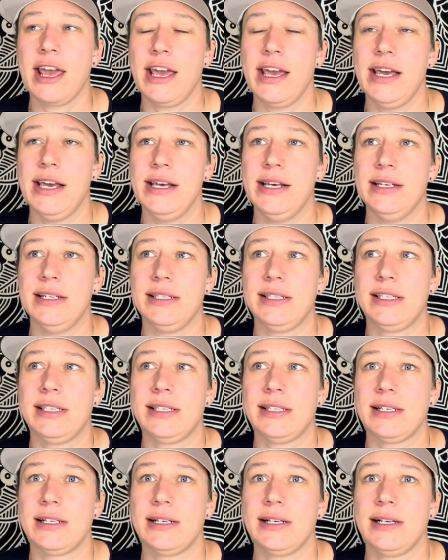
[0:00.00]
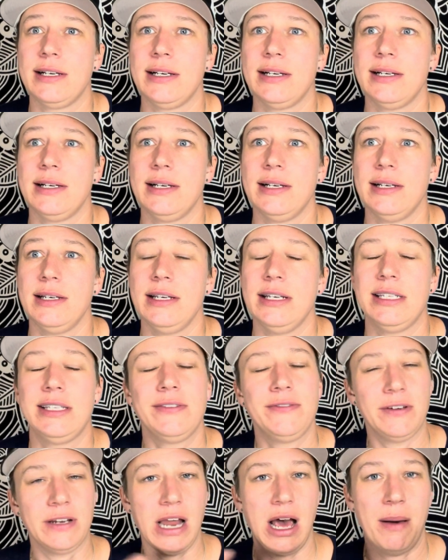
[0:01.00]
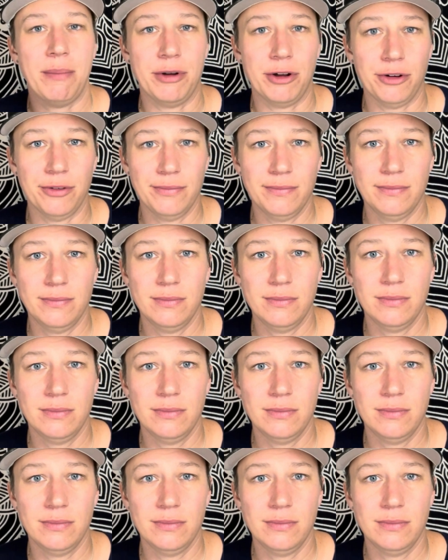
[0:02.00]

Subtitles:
is phenomenal.